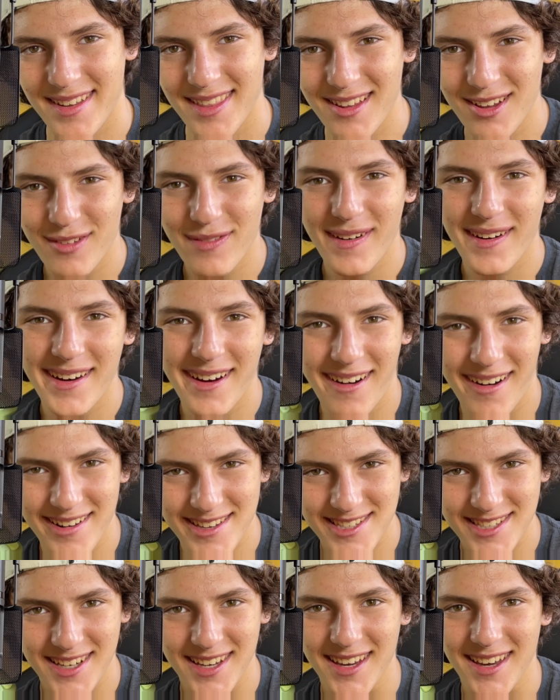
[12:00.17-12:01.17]
looks very
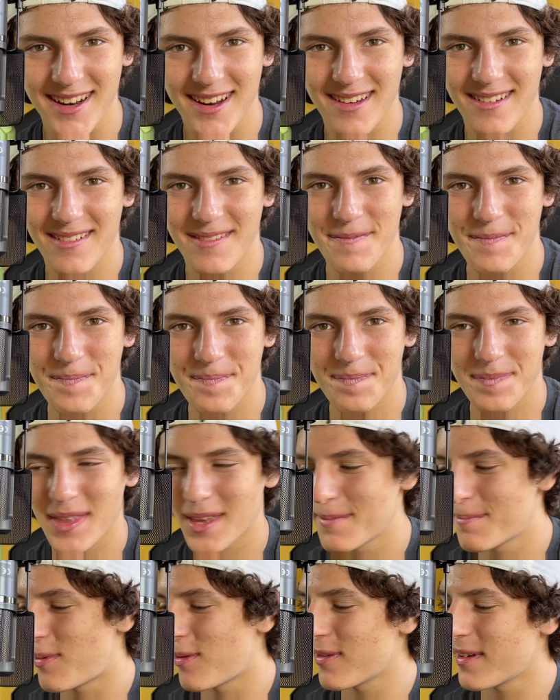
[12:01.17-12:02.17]
artsy,
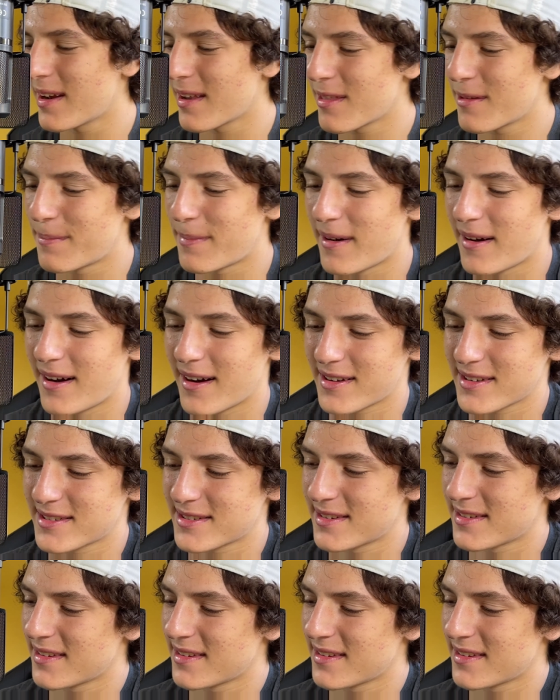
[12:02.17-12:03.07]
Pull it out of the box.